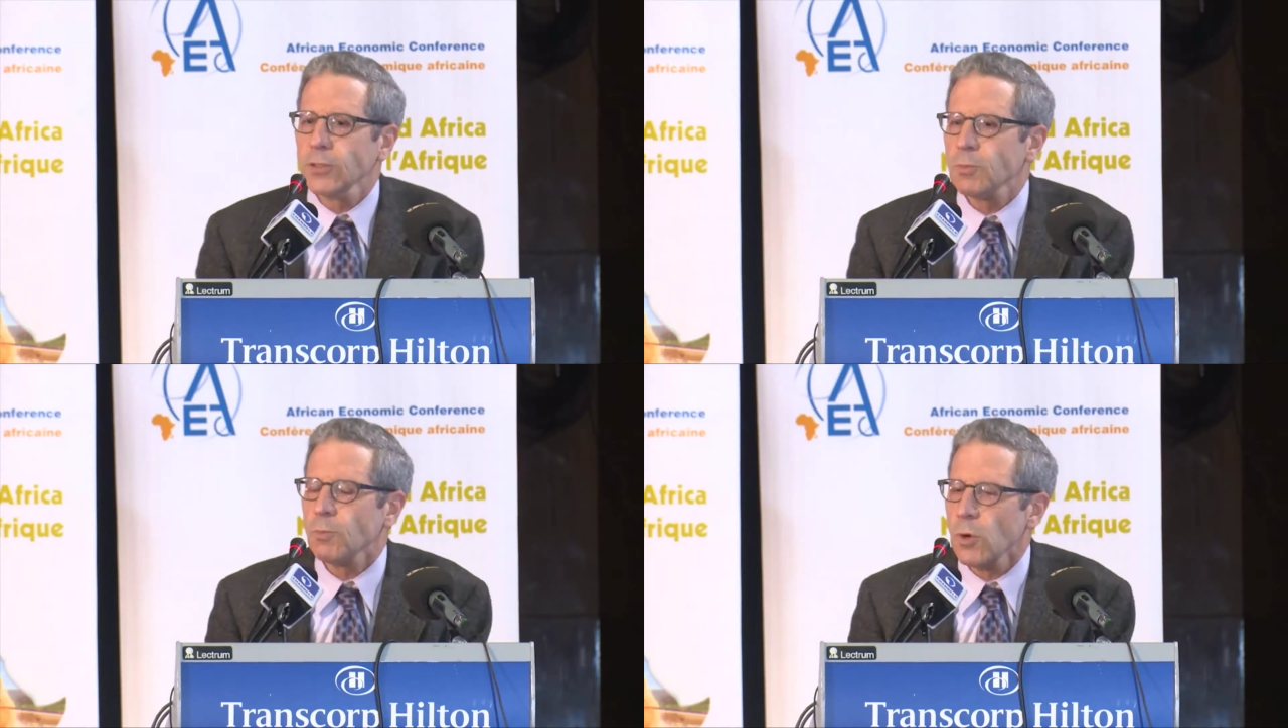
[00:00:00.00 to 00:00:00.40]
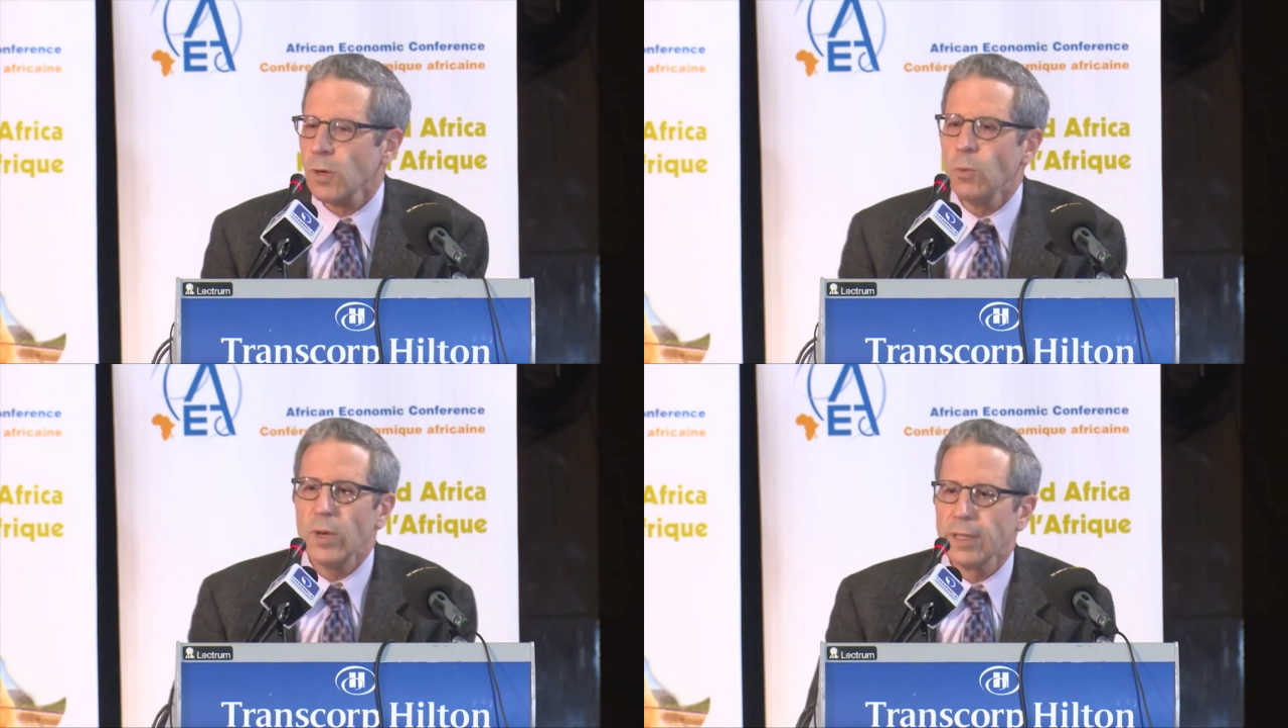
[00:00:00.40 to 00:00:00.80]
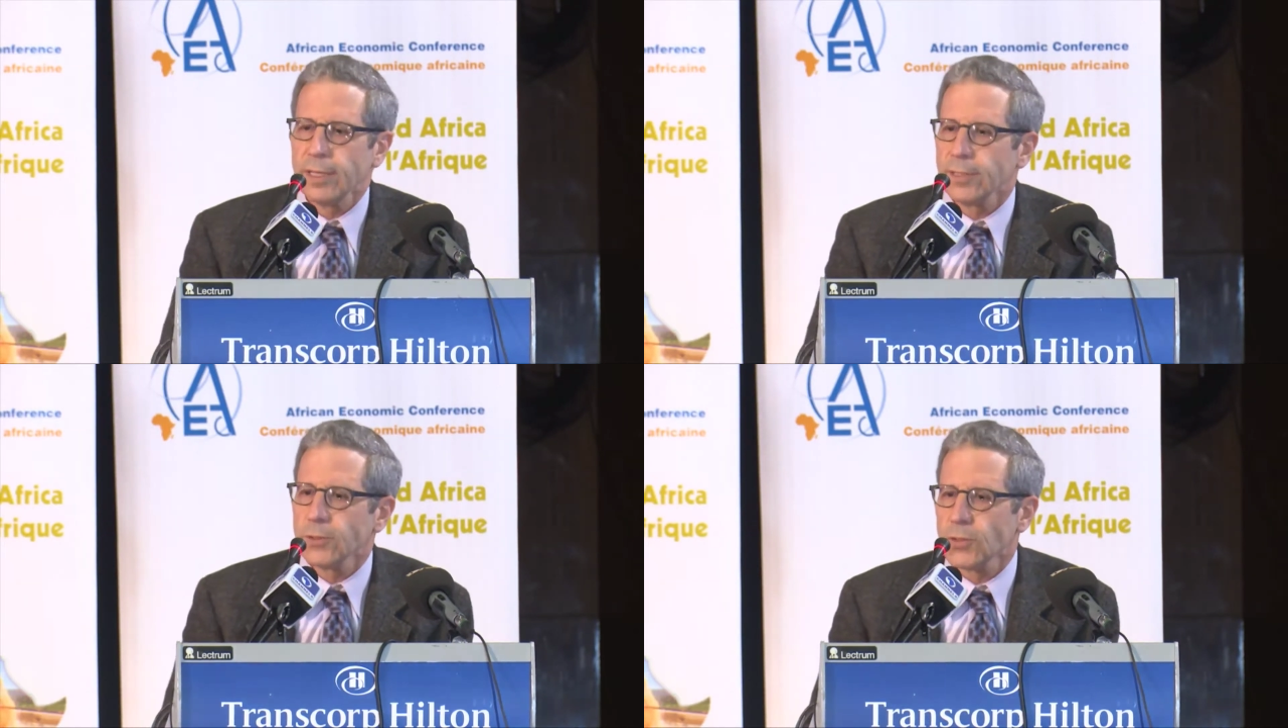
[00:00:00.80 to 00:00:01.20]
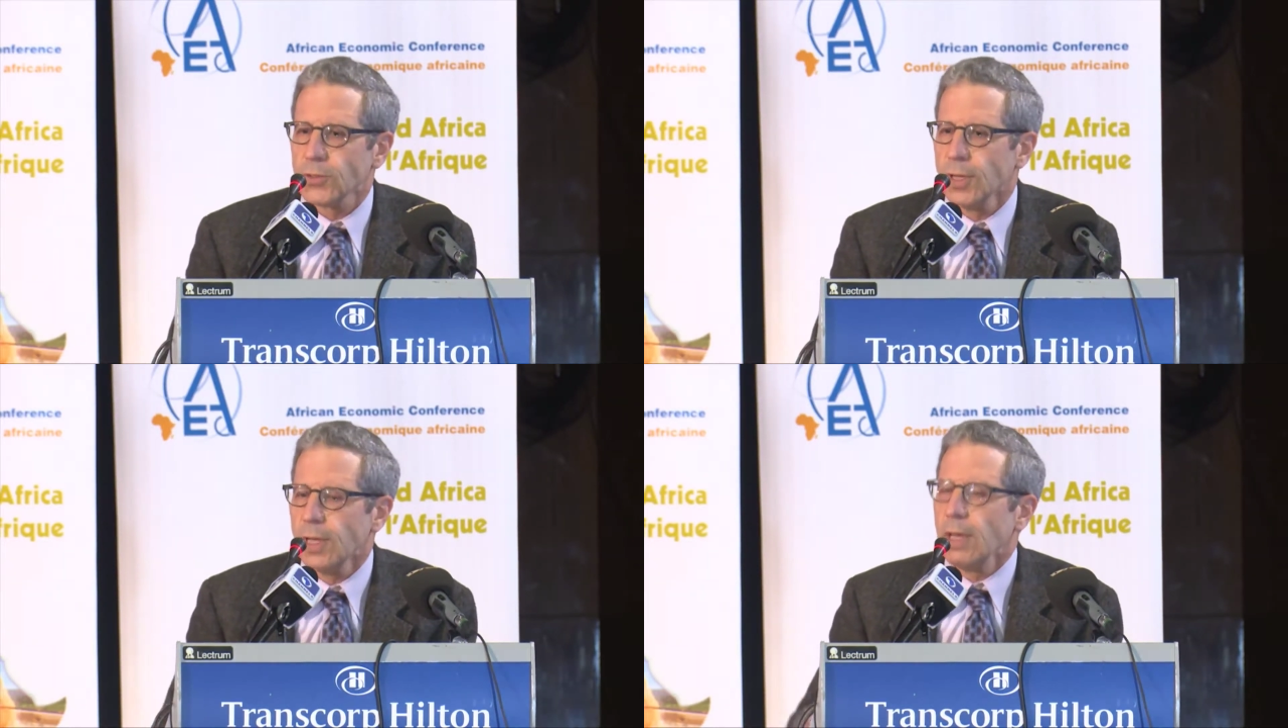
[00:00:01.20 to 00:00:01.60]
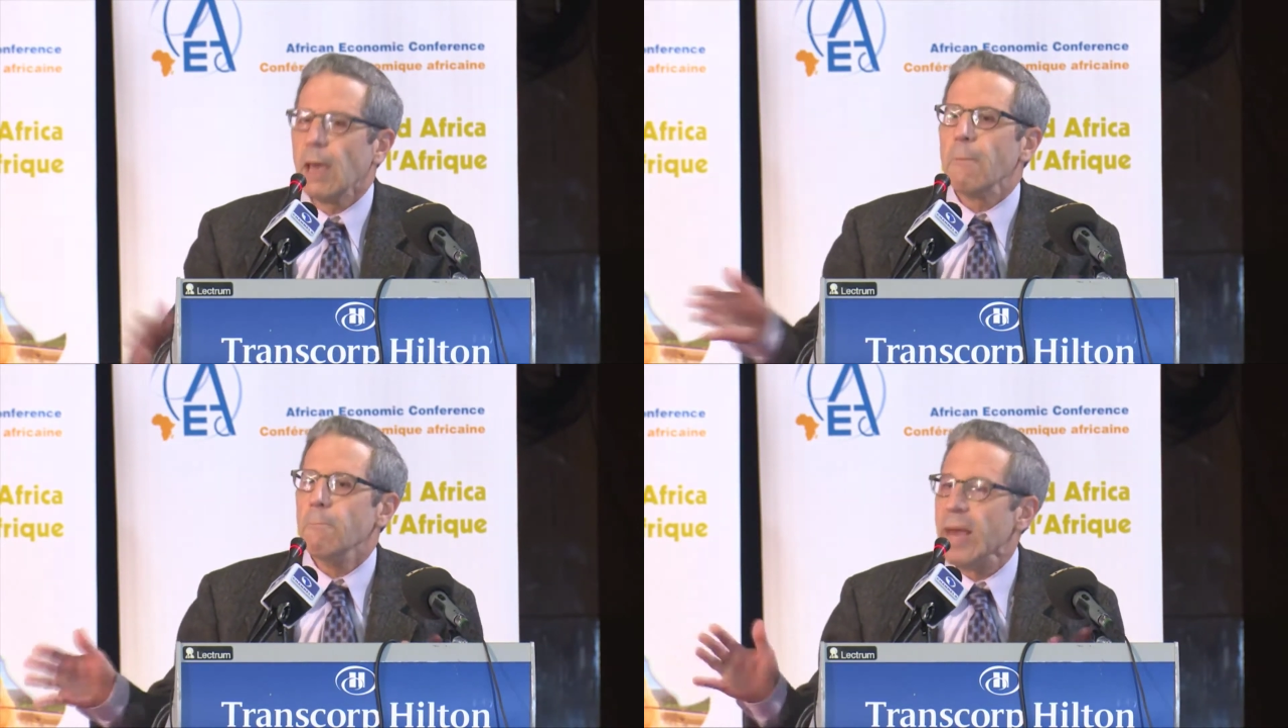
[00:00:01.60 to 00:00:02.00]
brought with it
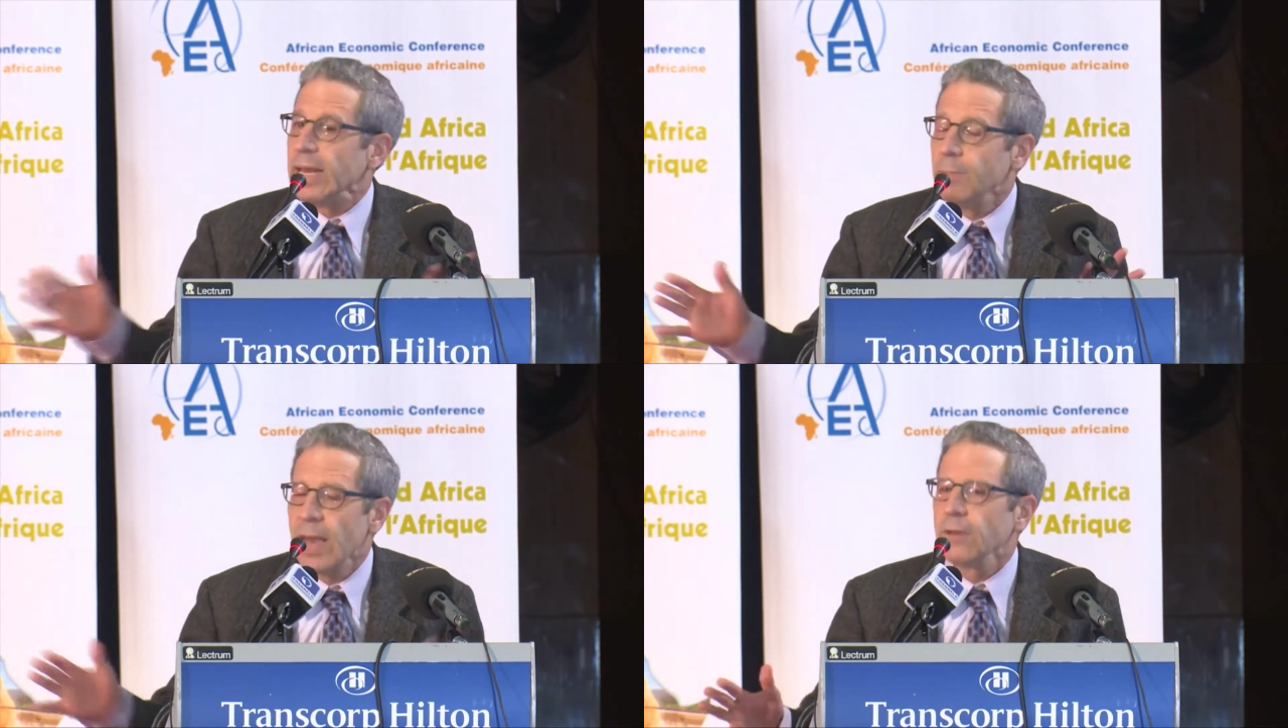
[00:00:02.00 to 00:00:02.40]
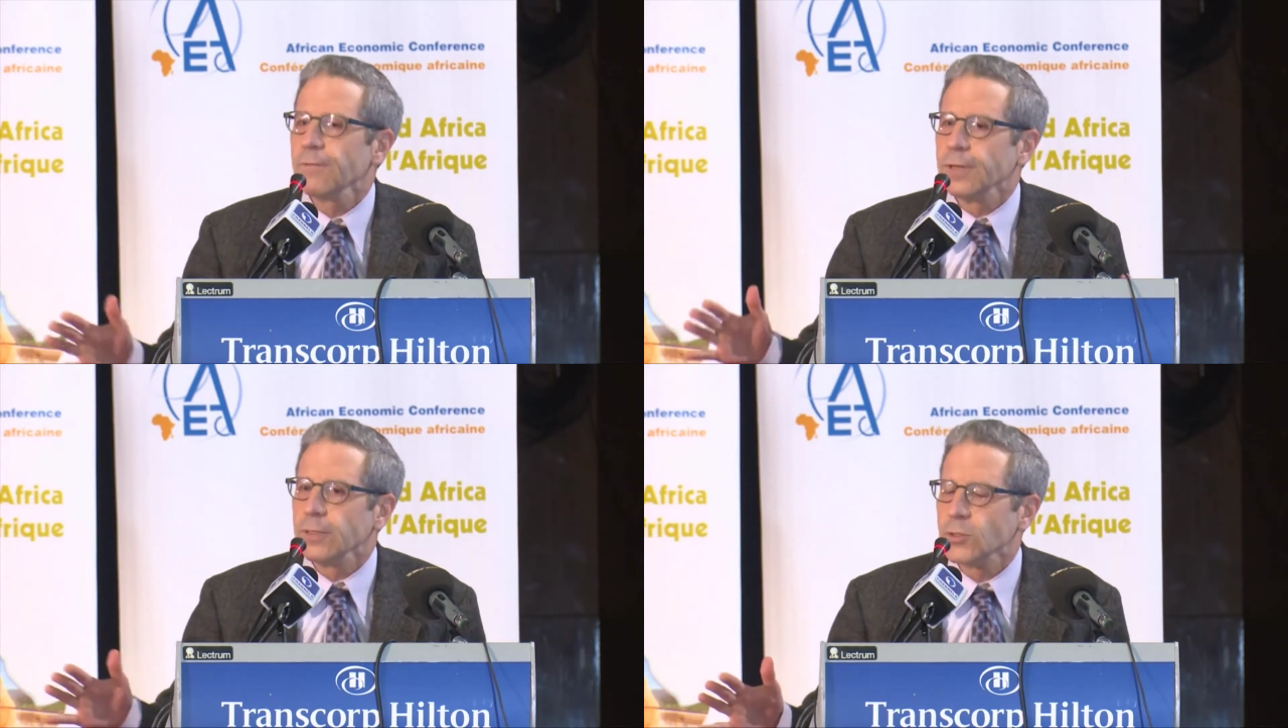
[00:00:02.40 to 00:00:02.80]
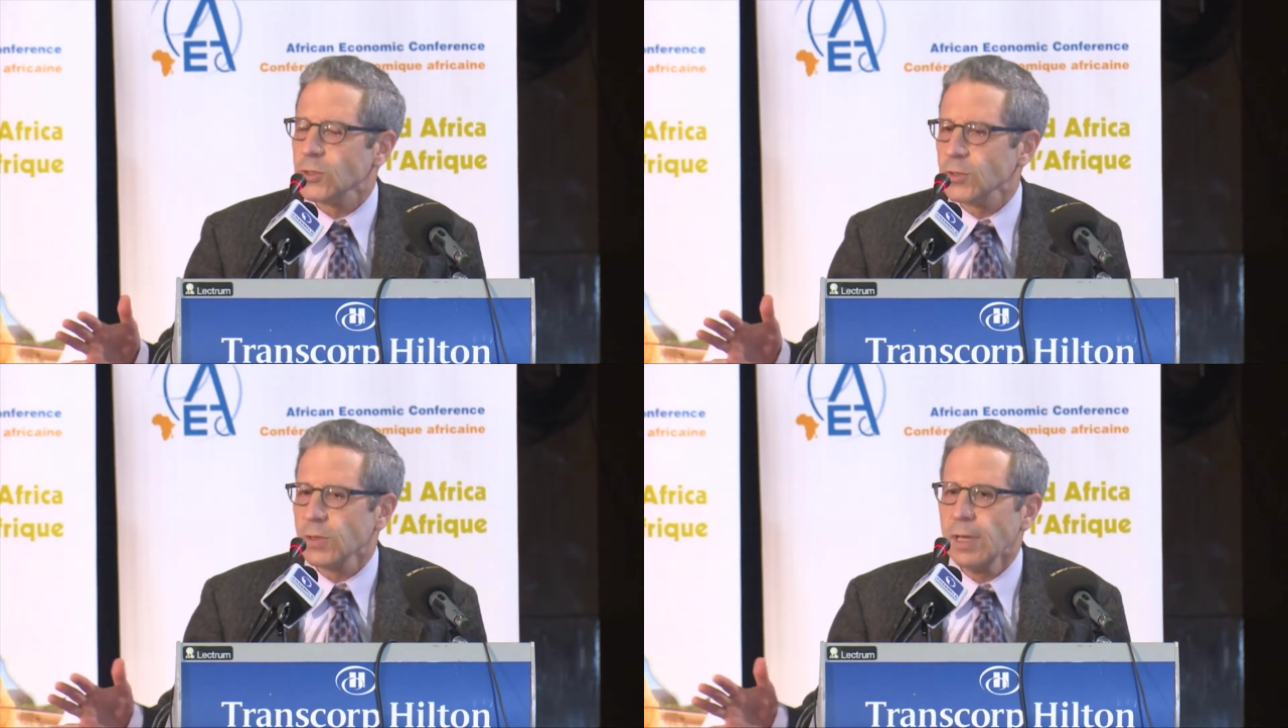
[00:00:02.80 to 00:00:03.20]
many benefits.